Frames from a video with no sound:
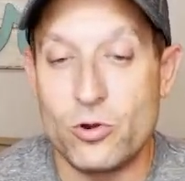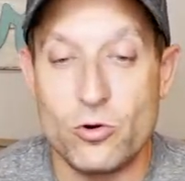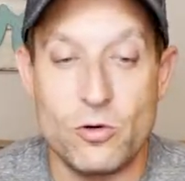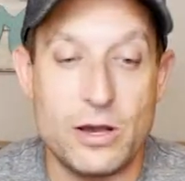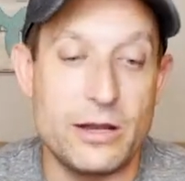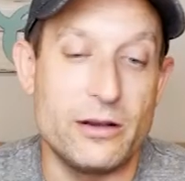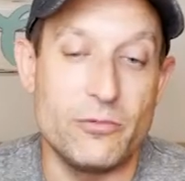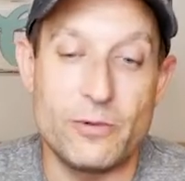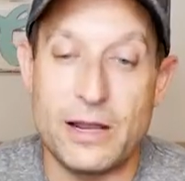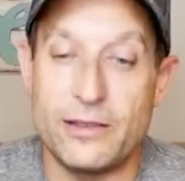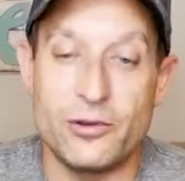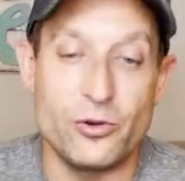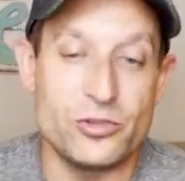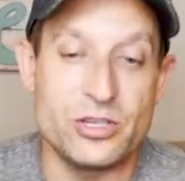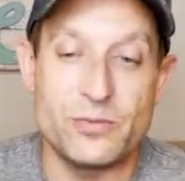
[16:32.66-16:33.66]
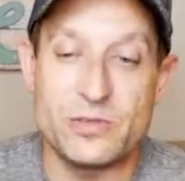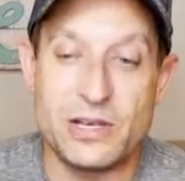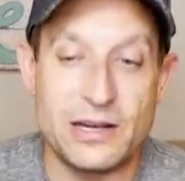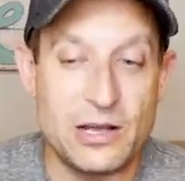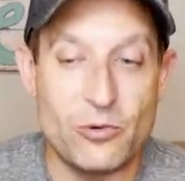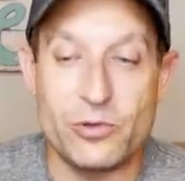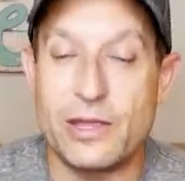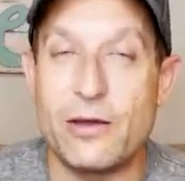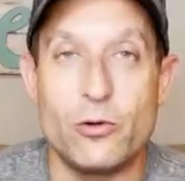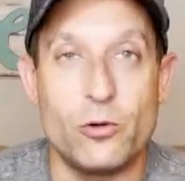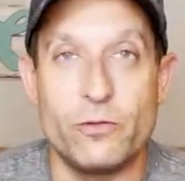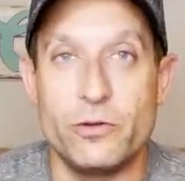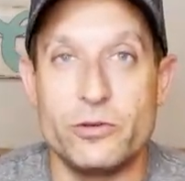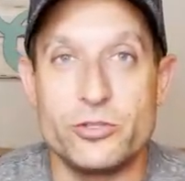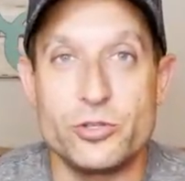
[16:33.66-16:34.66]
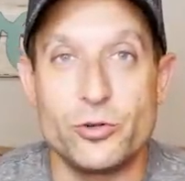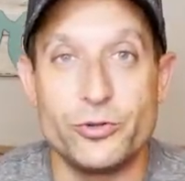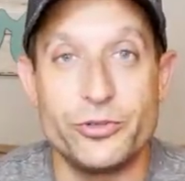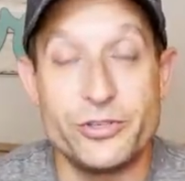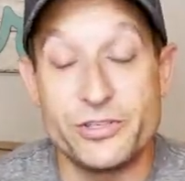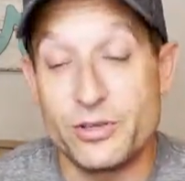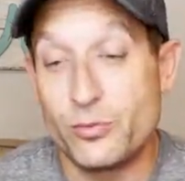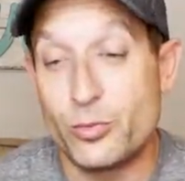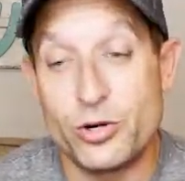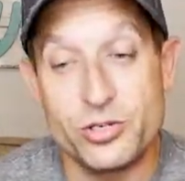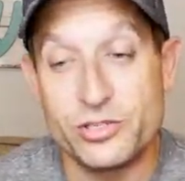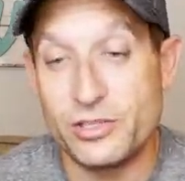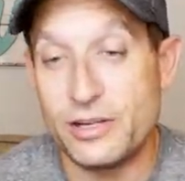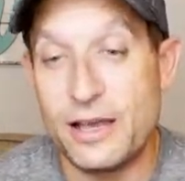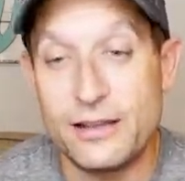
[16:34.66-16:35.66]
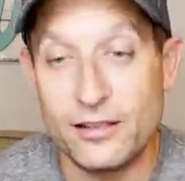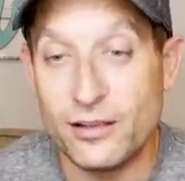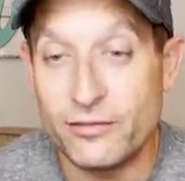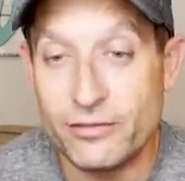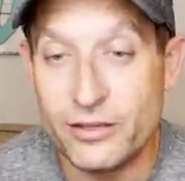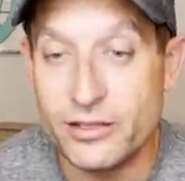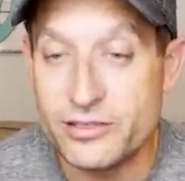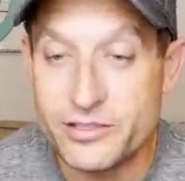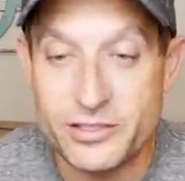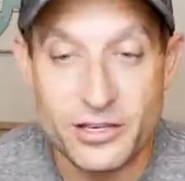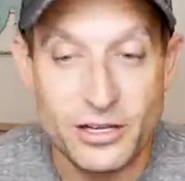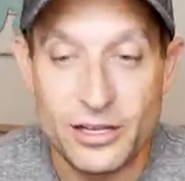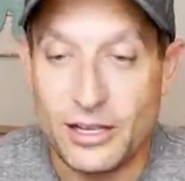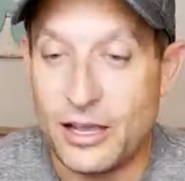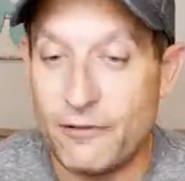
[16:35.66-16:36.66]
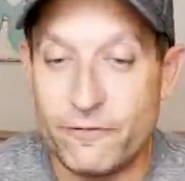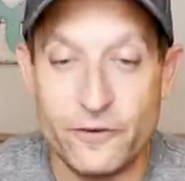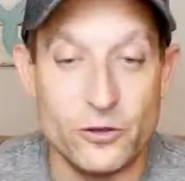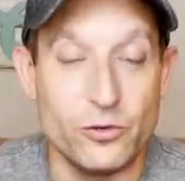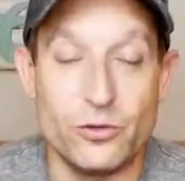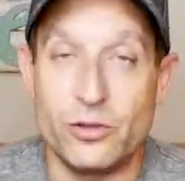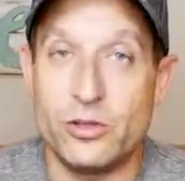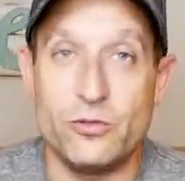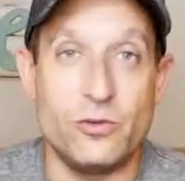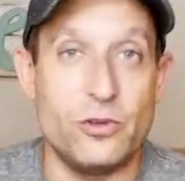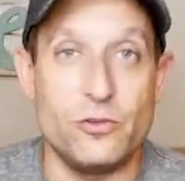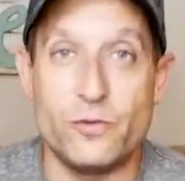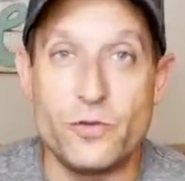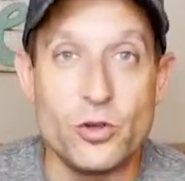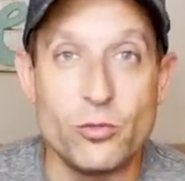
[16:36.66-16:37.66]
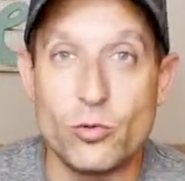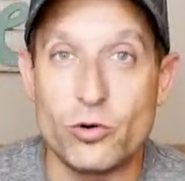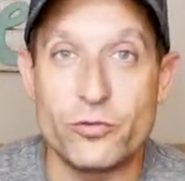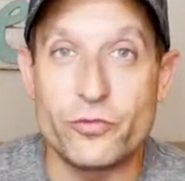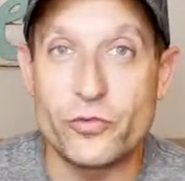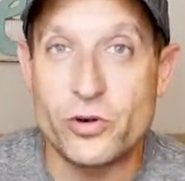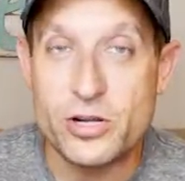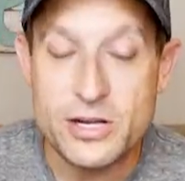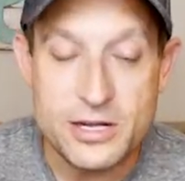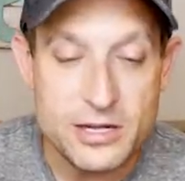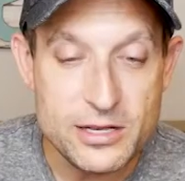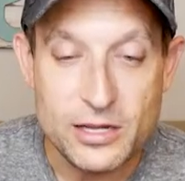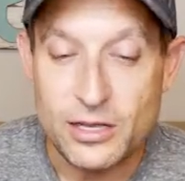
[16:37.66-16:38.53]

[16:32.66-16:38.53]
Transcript: go on a ride that goes upside down without over the shoulders. Personally, I love this. I feel you feel more free